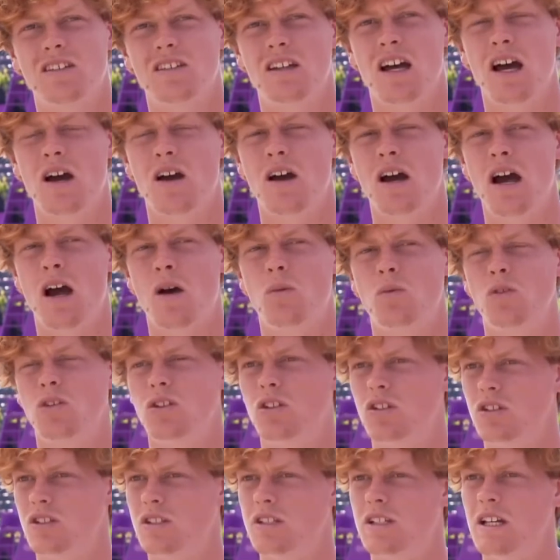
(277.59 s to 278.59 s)
I, I would
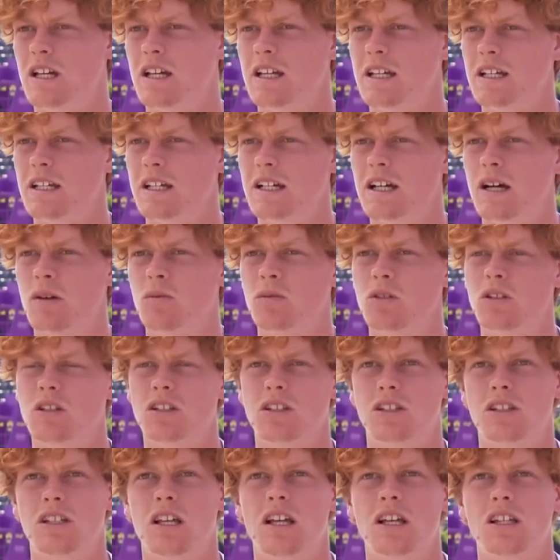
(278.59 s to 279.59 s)
not say. I would
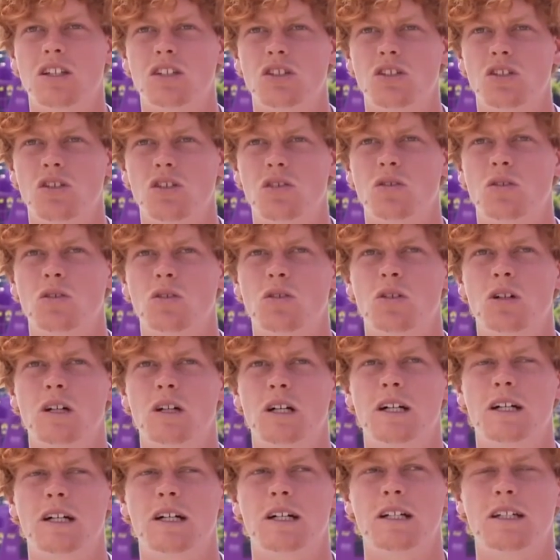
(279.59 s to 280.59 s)
not say so
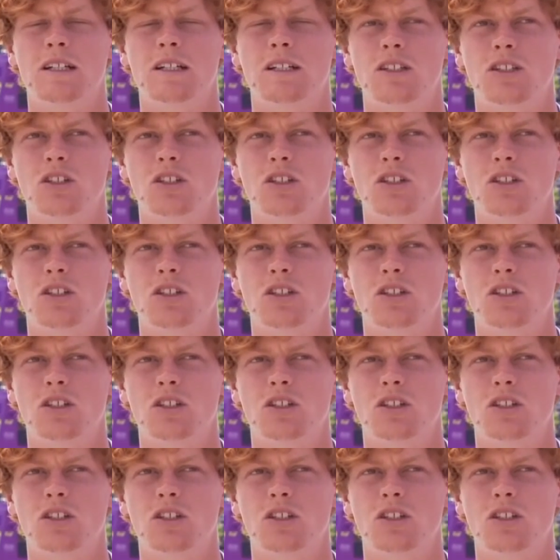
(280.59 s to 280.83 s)
uh,